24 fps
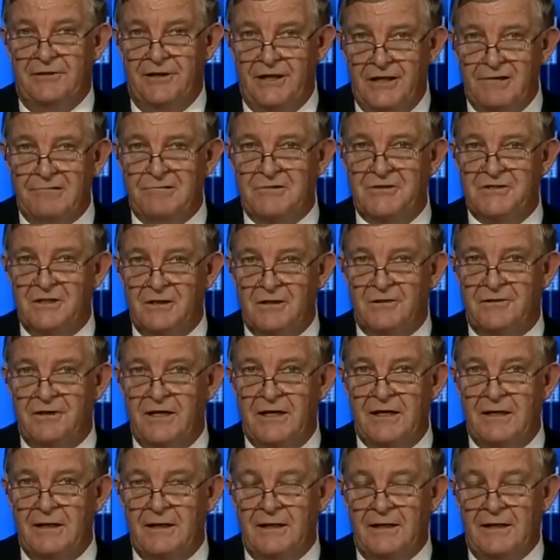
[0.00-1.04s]
The interesting
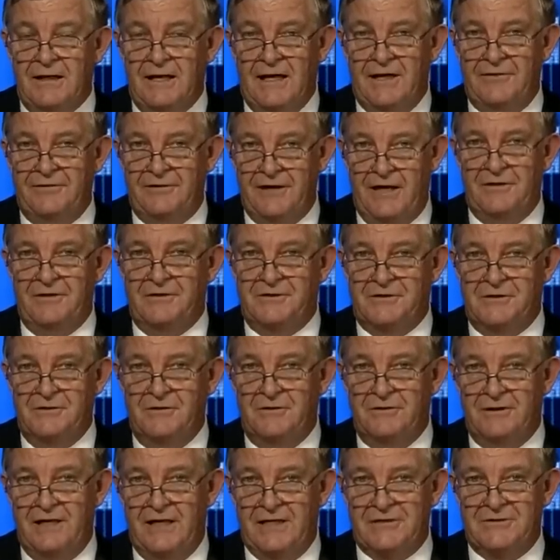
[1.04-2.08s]
thing at the end of
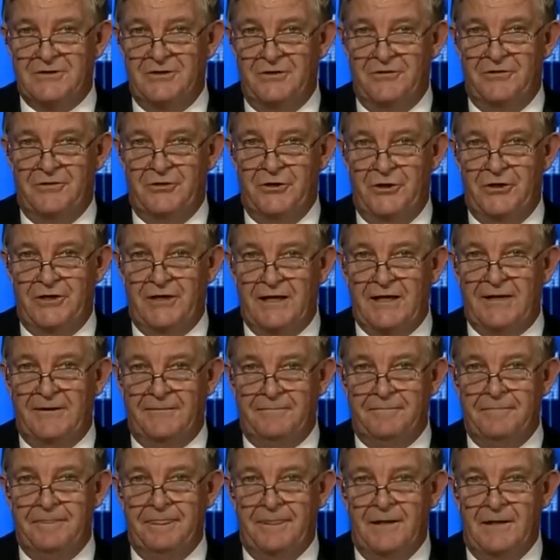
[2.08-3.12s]

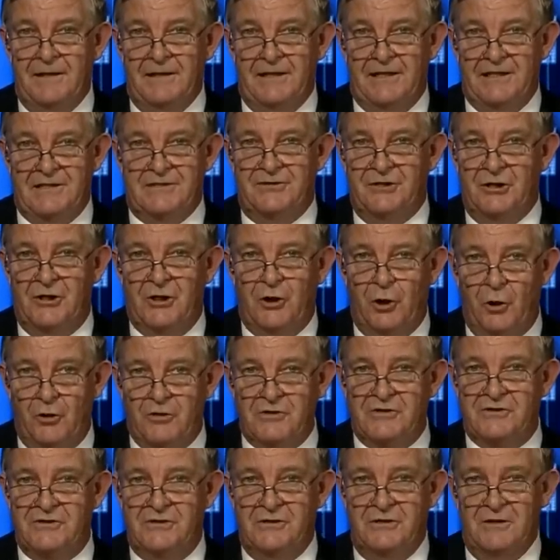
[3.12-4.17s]
2013 is the
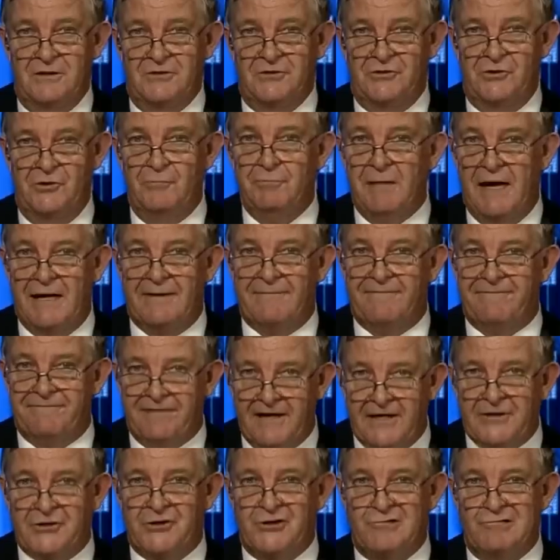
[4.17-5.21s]
cost to
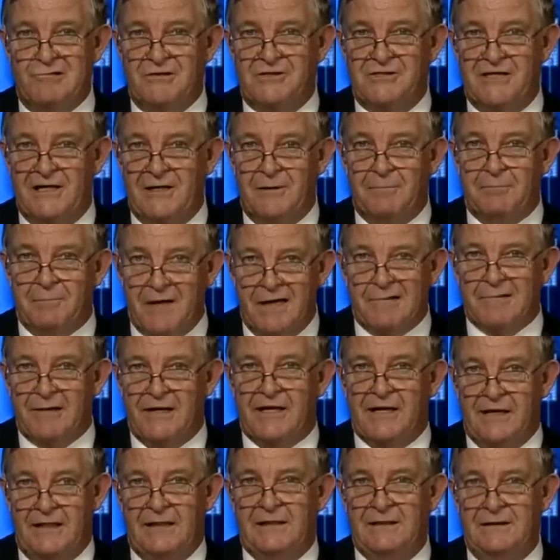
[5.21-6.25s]
manufacturers in
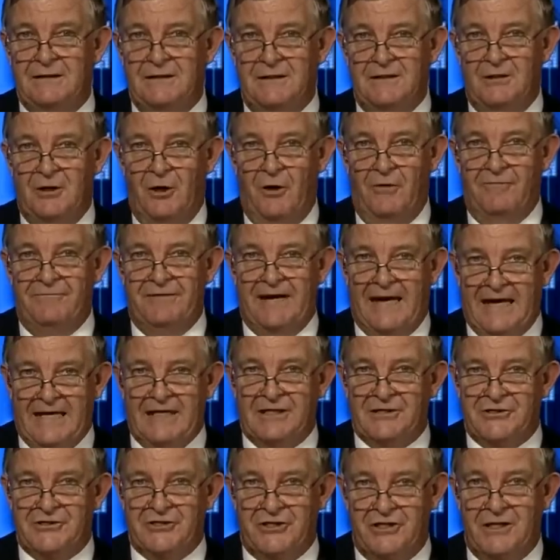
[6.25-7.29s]
America of
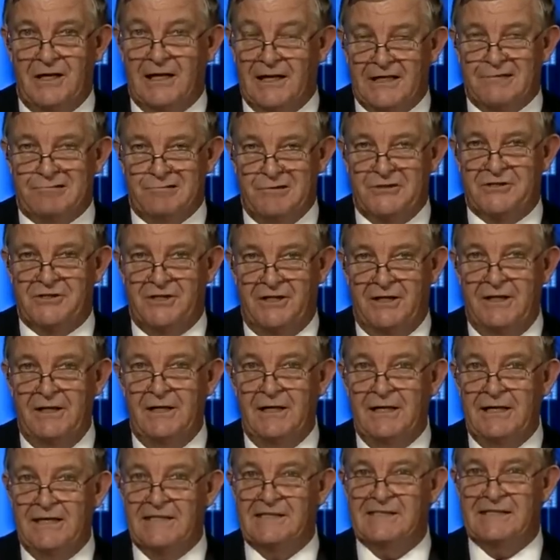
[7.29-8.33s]
energy,
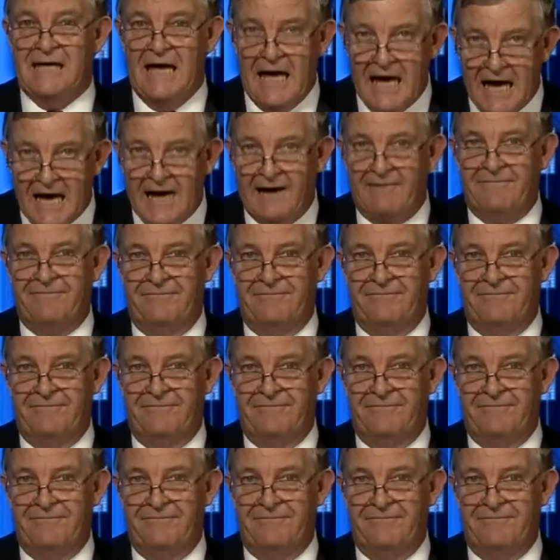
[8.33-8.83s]
electricity, is half.